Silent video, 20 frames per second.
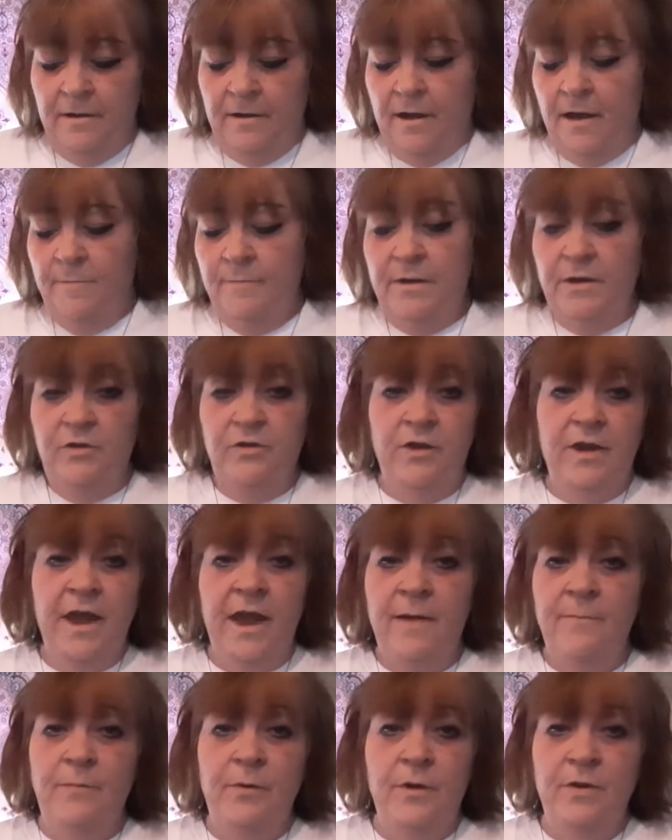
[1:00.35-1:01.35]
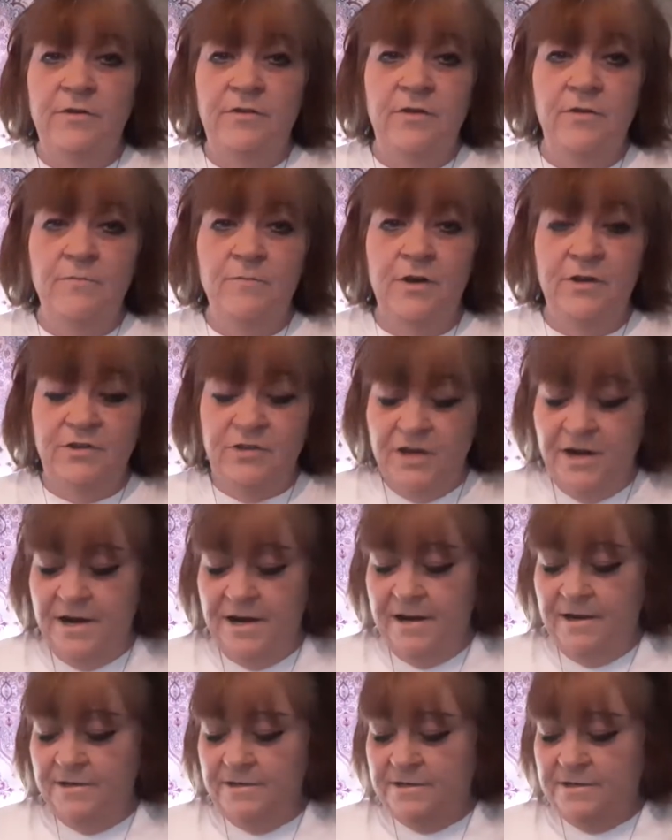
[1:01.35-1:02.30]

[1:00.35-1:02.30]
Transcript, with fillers: I mean, you can't put too much in it.